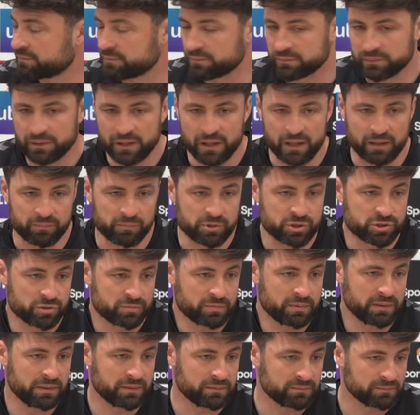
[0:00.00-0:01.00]
Yeah, and we should
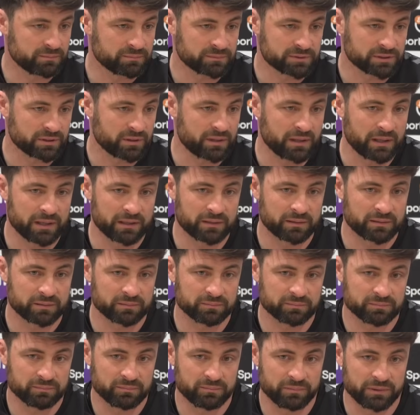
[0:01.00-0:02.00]
win. So, like,
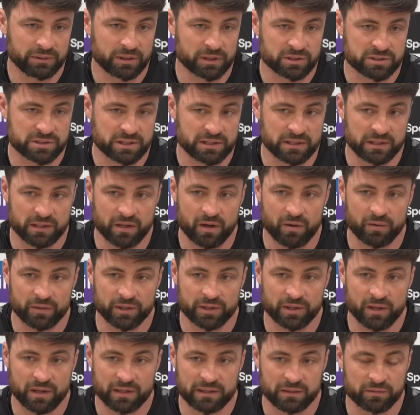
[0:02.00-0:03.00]
we concede a goal in the
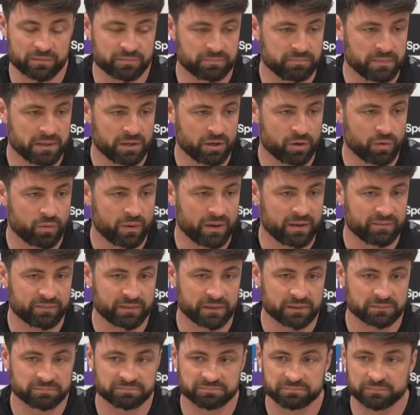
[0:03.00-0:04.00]
90th minute or
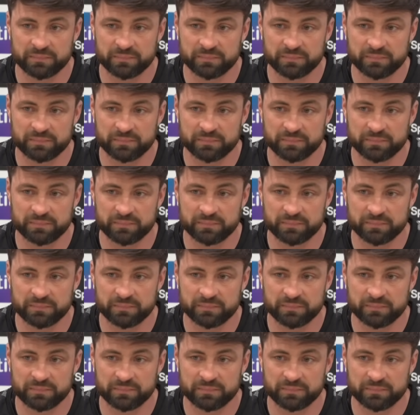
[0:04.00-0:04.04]
whatever.